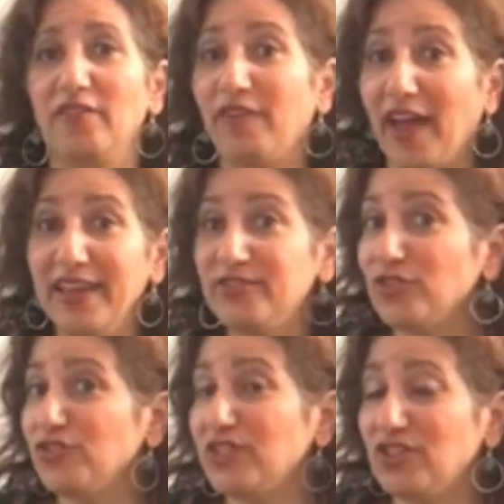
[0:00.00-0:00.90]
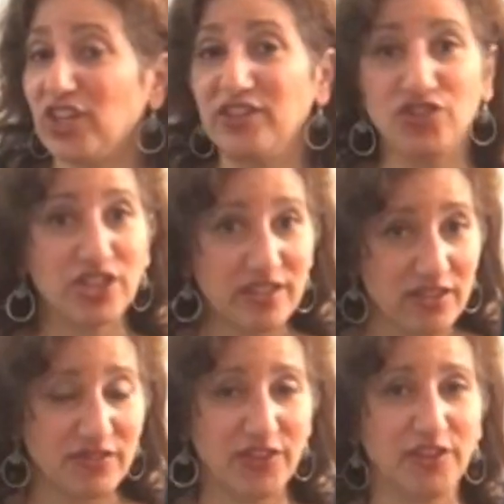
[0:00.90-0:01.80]
advice or
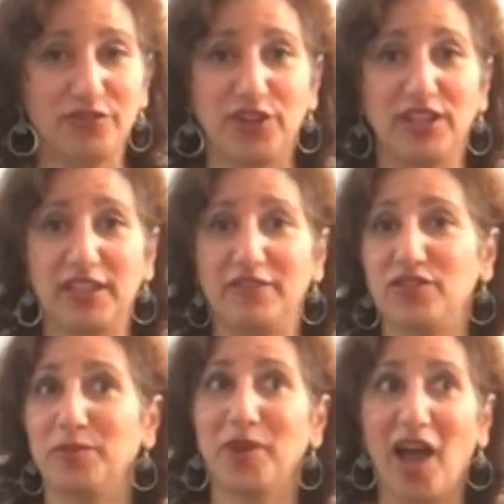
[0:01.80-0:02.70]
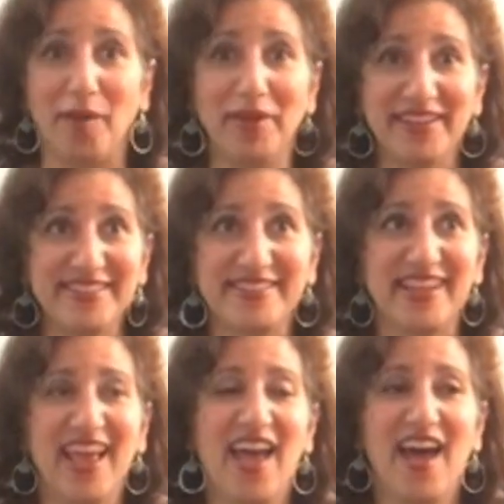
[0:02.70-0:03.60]
suggestions, feel free to leave some comments.
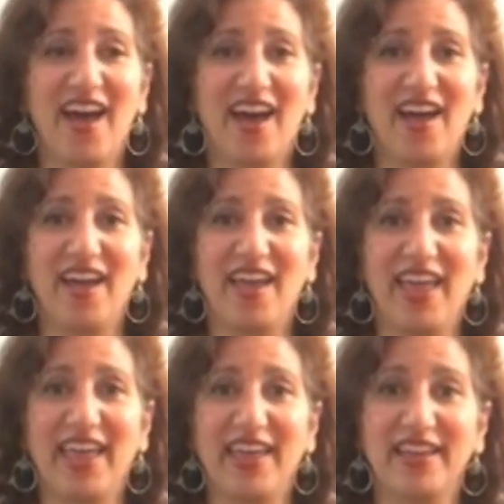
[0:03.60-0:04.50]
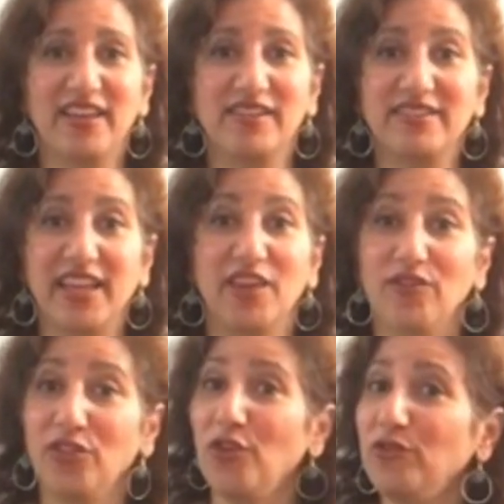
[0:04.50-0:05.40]
And
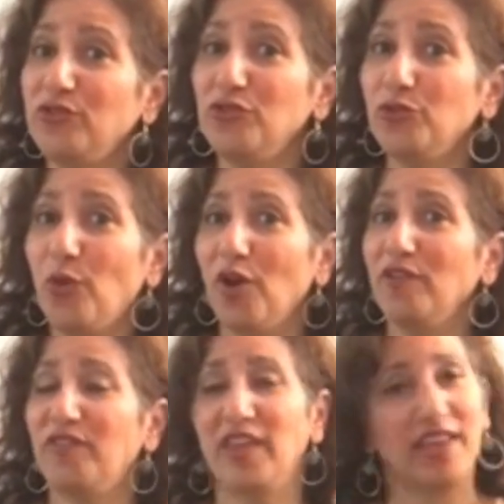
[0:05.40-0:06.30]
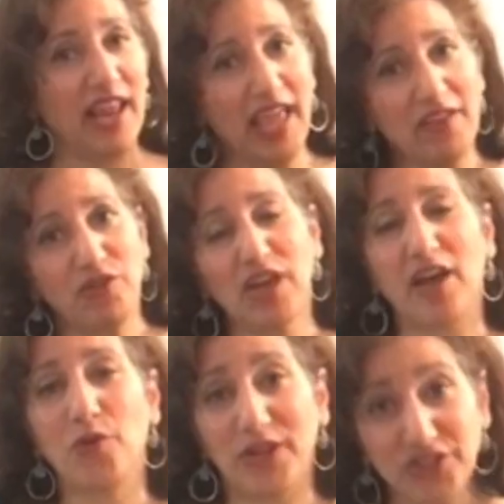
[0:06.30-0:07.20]
even those who aren't vegan, hey, if you
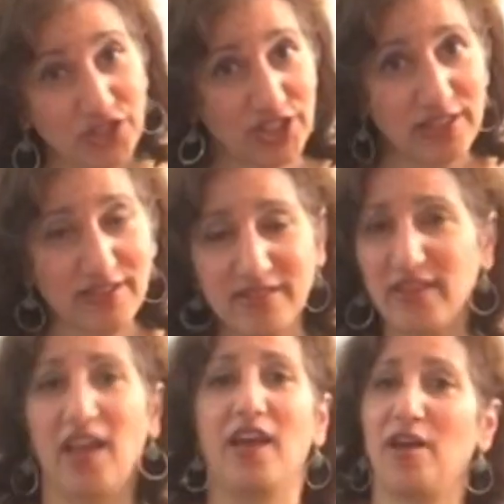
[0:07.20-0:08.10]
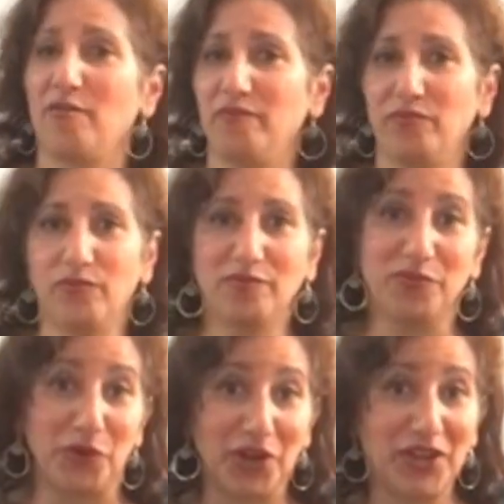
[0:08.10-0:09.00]
got questions,
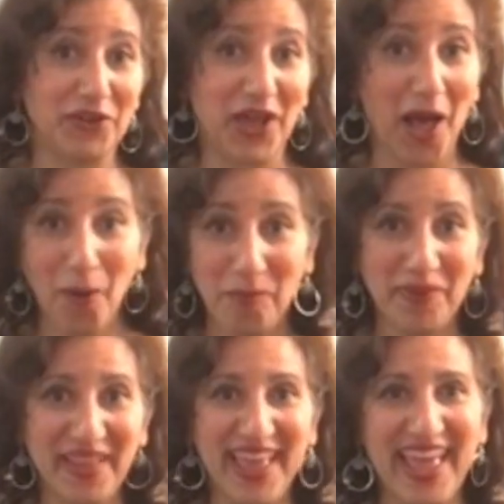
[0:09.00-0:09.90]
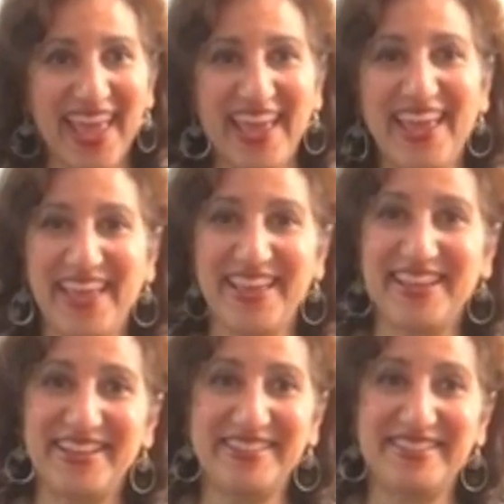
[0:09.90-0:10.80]
we're here to help.
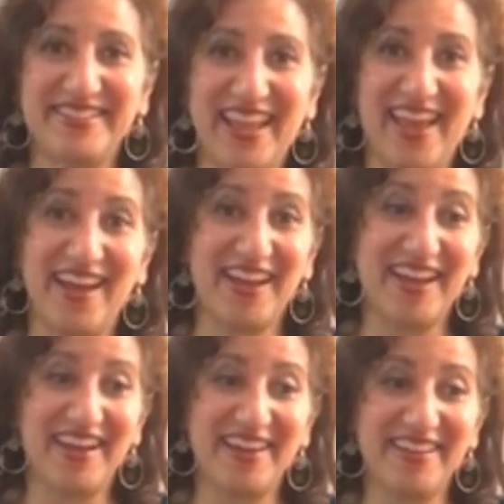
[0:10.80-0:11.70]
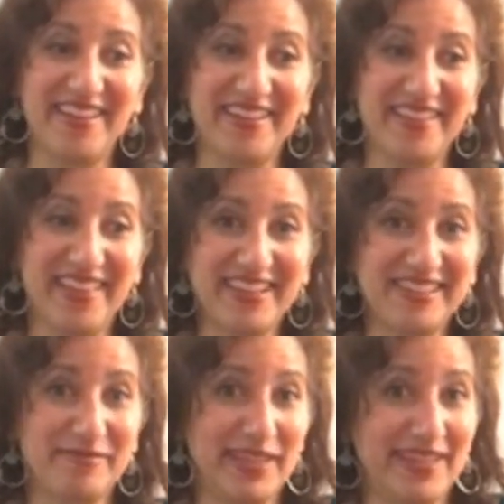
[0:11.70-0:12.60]
And
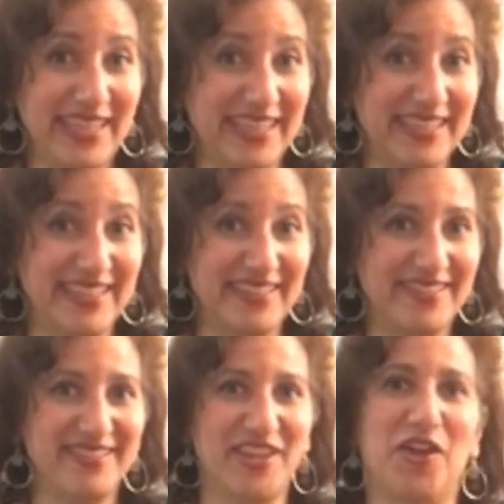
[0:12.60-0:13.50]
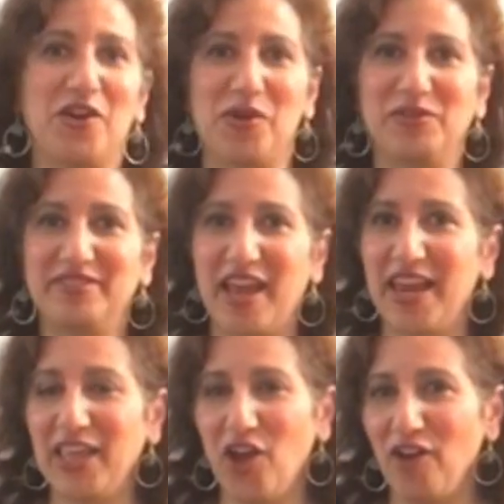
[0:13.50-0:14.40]
that's about it. So
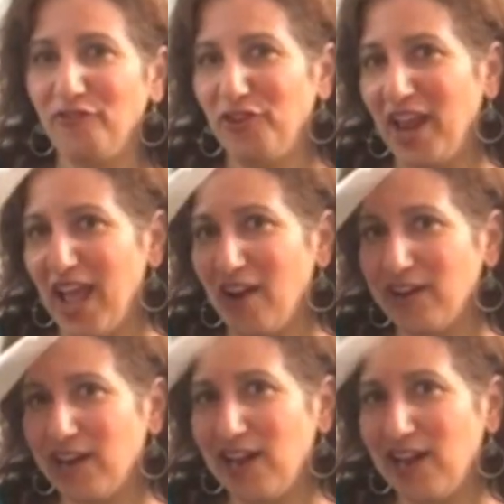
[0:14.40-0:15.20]
signing off for now.